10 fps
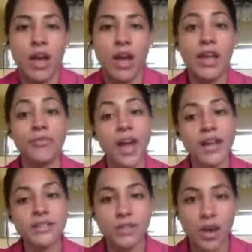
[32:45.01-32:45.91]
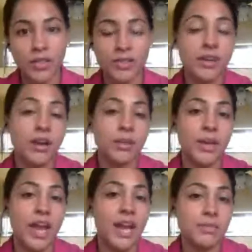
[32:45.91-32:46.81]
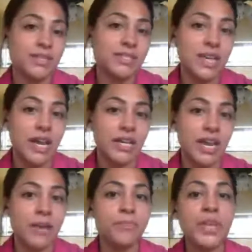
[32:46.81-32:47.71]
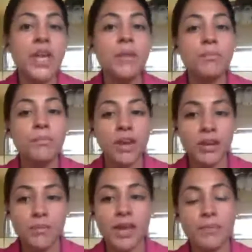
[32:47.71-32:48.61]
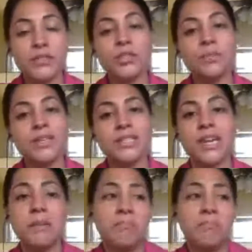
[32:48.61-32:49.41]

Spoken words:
If I saw that the document hadn't been signed yet, Mary might be too busy.